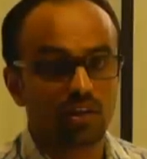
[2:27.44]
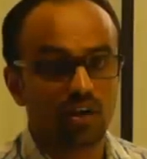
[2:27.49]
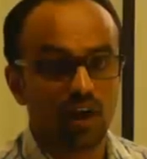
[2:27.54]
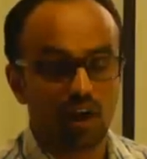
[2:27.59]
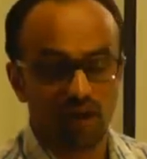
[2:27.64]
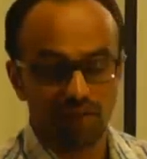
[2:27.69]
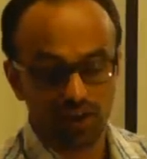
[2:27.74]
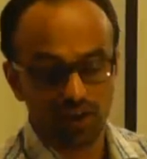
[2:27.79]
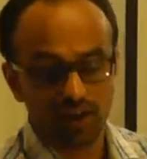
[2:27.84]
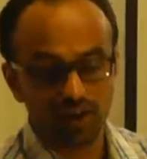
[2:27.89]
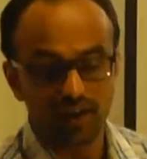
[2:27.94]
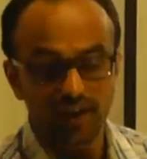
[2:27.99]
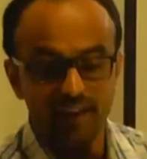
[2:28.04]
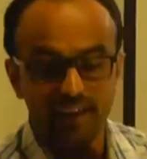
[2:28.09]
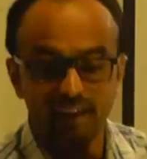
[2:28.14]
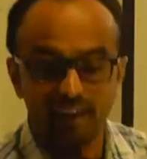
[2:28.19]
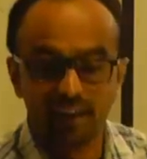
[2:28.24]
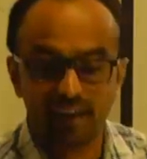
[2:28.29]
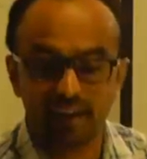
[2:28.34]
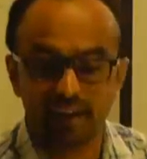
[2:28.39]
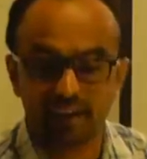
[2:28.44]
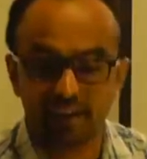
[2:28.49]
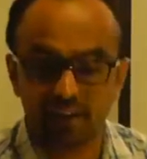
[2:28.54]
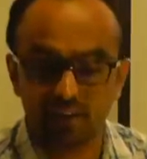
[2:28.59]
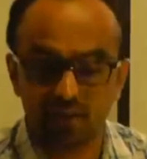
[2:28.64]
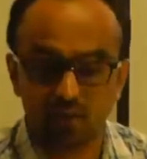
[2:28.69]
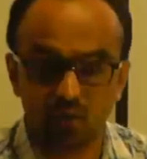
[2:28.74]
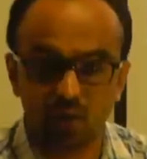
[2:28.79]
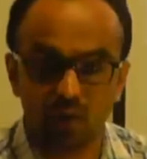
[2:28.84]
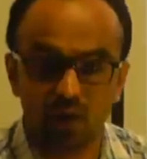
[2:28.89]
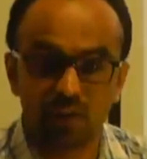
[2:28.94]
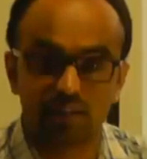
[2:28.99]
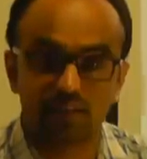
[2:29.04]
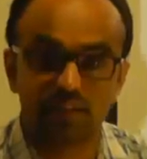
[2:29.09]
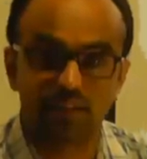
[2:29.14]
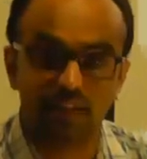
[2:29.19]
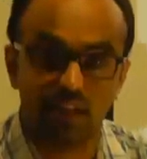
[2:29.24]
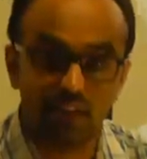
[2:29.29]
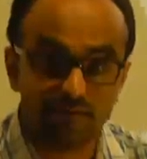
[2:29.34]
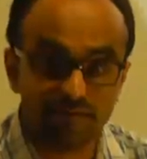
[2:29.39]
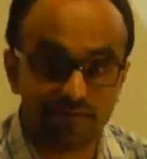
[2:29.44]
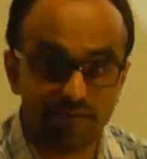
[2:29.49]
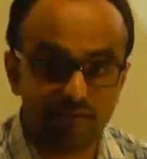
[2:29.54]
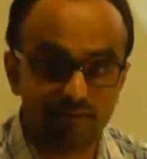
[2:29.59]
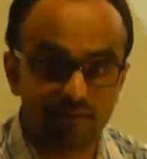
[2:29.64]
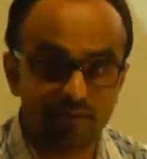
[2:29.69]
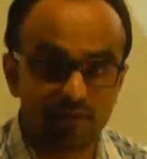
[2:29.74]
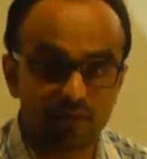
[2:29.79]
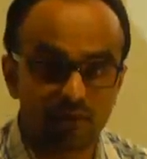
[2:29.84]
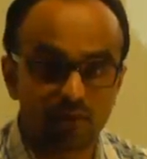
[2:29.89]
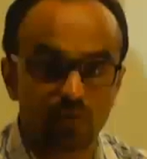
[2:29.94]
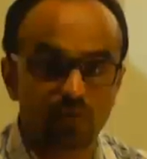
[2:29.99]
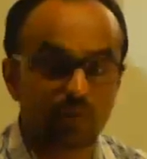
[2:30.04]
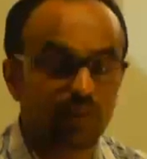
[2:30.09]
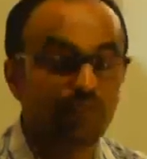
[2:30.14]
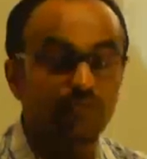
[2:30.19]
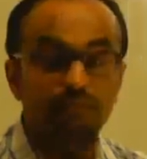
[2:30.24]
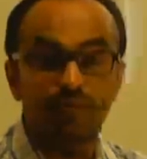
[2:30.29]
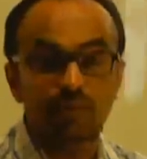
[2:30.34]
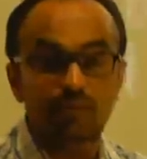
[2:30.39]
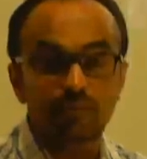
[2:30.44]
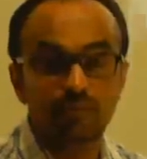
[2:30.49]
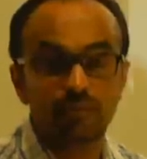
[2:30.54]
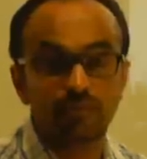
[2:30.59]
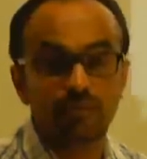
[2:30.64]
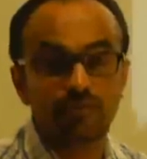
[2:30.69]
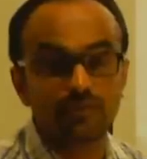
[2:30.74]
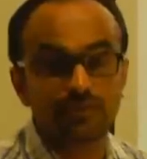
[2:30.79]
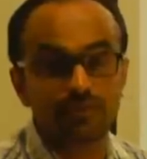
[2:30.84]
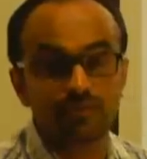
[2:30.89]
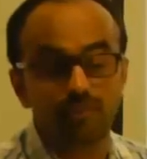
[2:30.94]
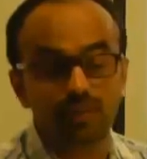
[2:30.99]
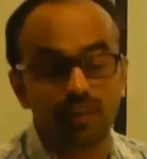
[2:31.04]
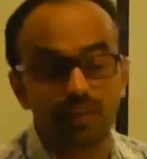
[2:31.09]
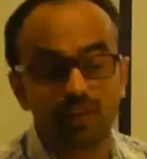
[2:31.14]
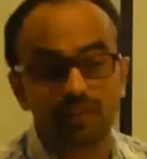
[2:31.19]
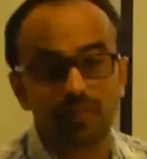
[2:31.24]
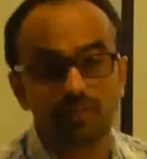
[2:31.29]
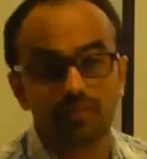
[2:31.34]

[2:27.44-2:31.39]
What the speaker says: Are we writing a letter to our staff to inform them of something?